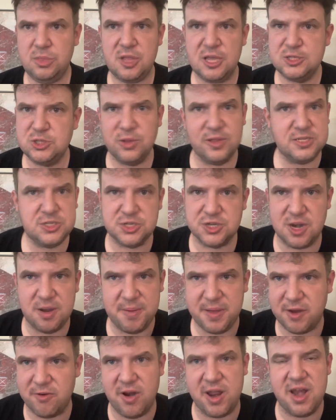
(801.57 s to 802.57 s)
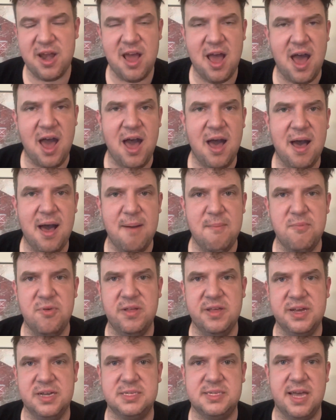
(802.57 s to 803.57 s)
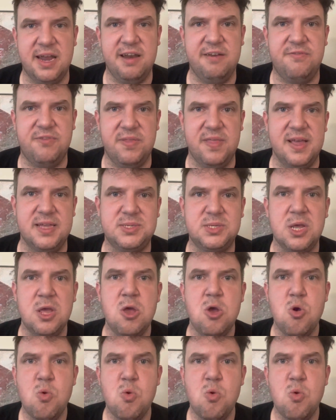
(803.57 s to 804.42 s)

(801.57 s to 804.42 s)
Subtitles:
So this is gonna be great. I'm really excited for this.